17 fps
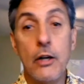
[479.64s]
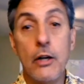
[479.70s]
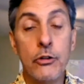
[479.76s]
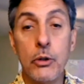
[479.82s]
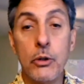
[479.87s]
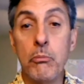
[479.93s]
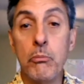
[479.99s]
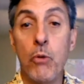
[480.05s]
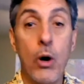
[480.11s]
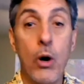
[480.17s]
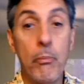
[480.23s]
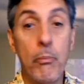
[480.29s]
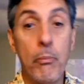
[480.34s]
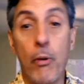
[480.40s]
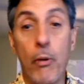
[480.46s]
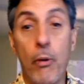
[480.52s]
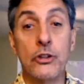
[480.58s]
doing more,
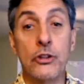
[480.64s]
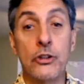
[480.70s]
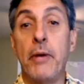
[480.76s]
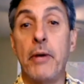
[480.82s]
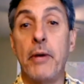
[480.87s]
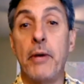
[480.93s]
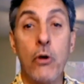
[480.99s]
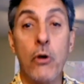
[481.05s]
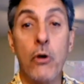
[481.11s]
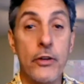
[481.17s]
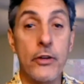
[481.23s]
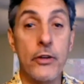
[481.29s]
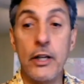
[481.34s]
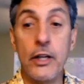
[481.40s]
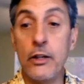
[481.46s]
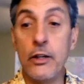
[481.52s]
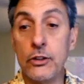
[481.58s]
participating more in the
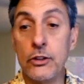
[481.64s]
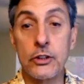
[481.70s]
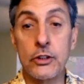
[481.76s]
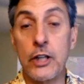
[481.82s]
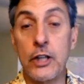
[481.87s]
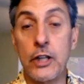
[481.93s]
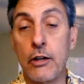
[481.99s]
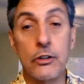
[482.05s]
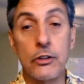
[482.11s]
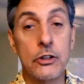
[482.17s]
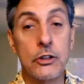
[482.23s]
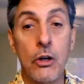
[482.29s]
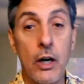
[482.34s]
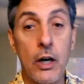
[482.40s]
deals, et cetera, and so